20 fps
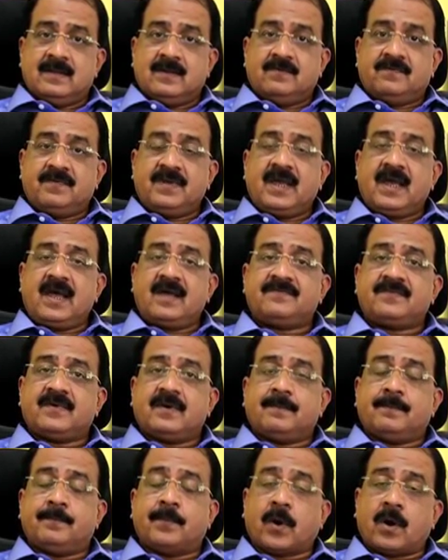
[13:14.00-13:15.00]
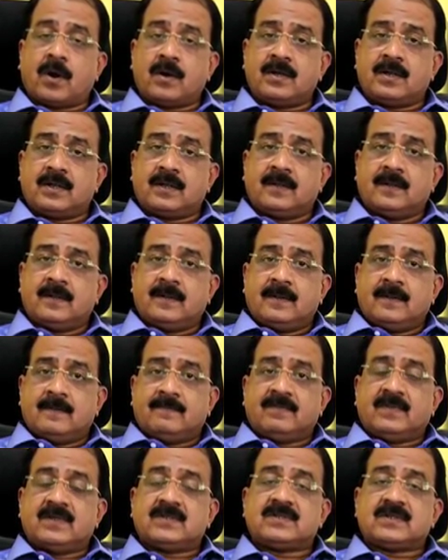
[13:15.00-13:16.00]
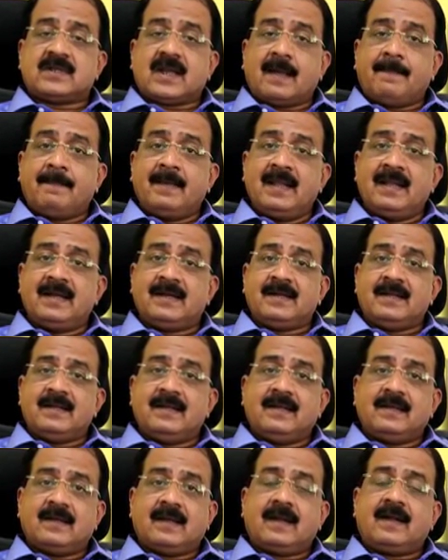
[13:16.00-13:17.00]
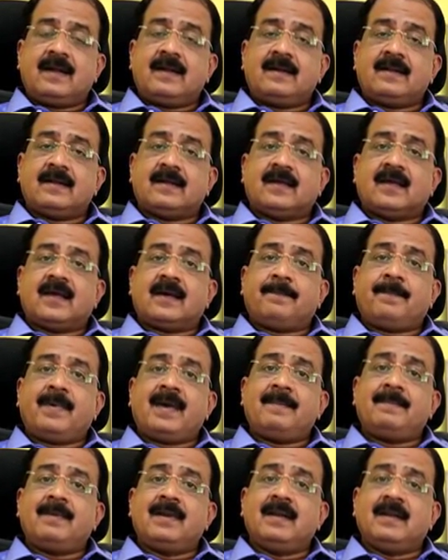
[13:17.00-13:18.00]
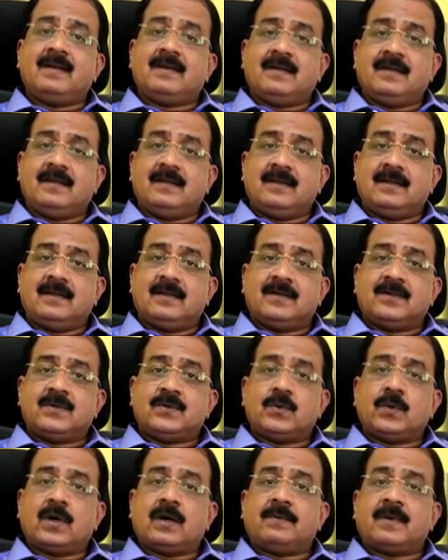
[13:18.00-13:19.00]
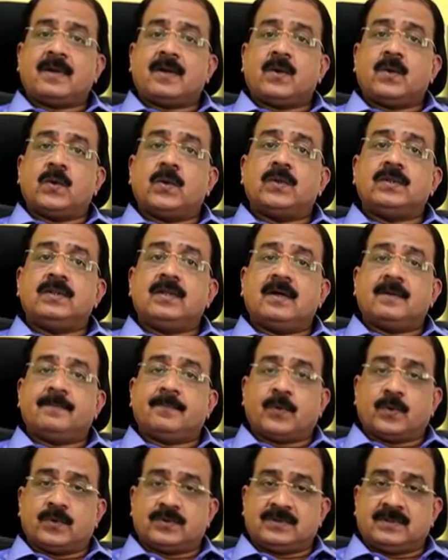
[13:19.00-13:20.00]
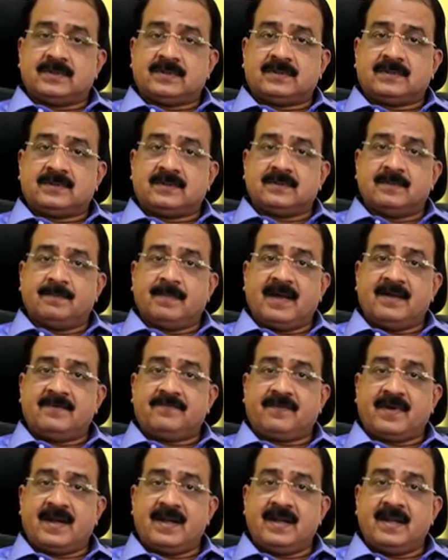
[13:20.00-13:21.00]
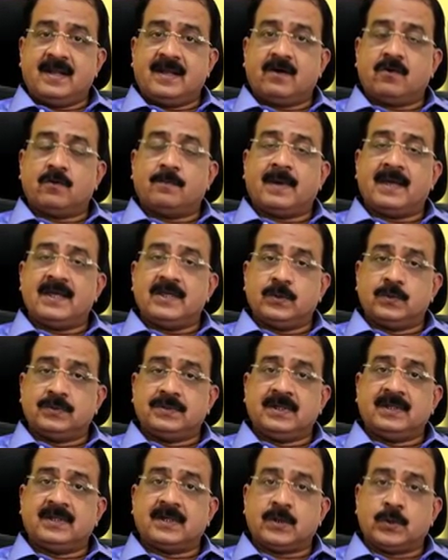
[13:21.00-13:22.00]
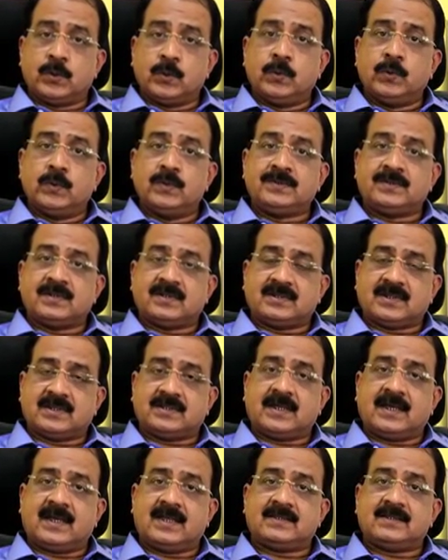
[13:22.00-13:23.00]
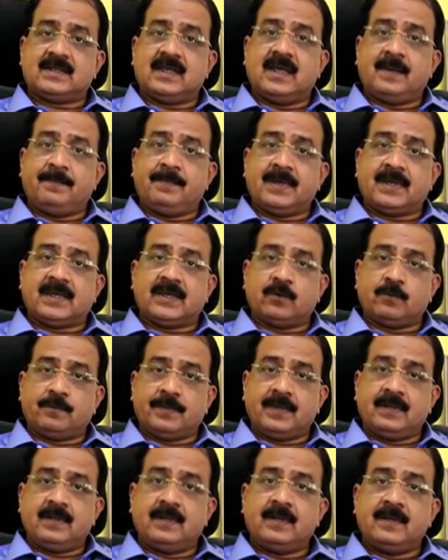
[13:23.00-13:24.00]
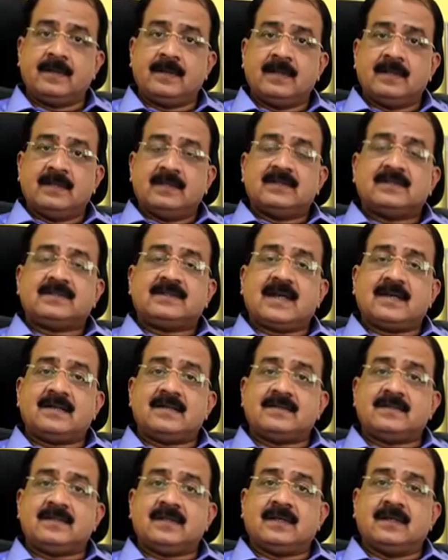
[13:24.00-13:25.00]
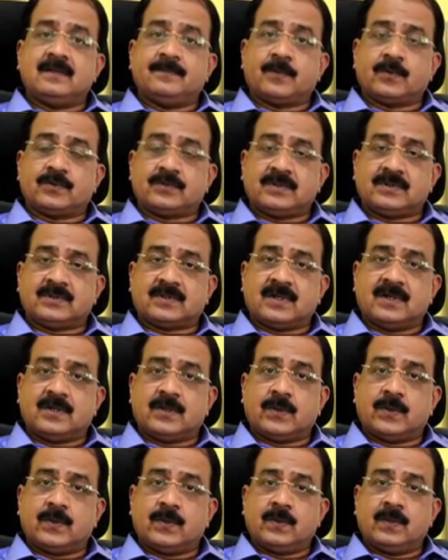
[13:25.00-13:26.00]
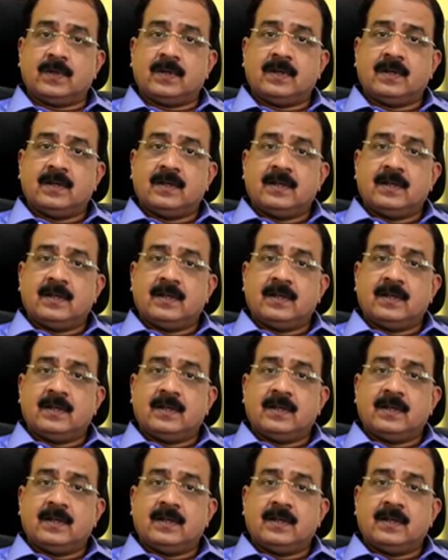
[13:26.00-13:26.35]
we have brought the stability and capability to our own process by finding out, by using the tools such as APQP, Statistical Process Control,